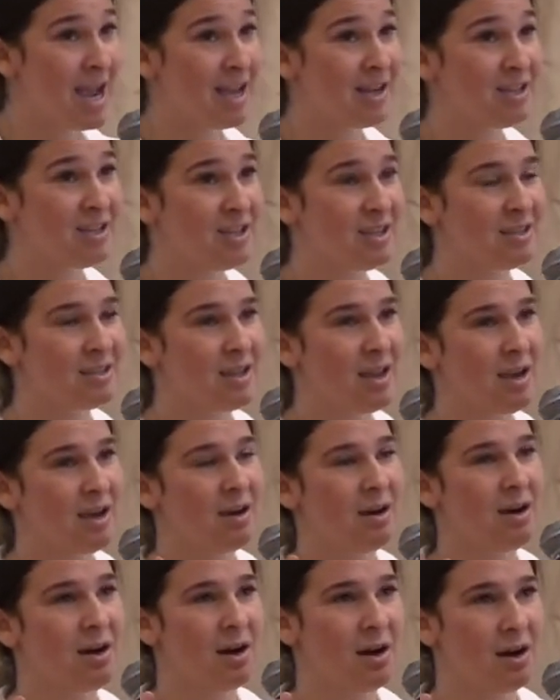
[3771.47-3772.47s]
and she's like,
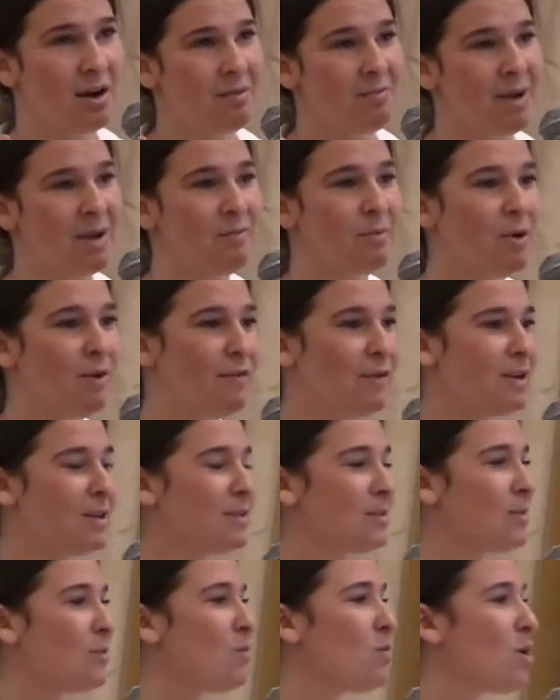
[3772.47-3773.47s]
"Oh, my boyfriend
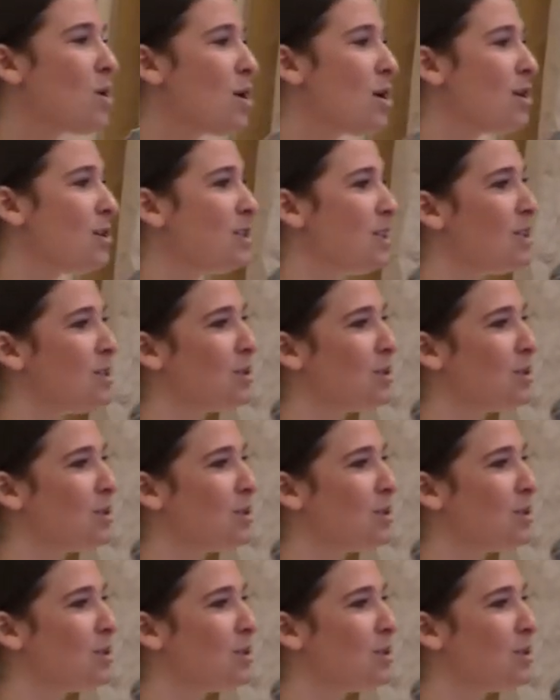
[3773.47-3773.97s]
is the worst.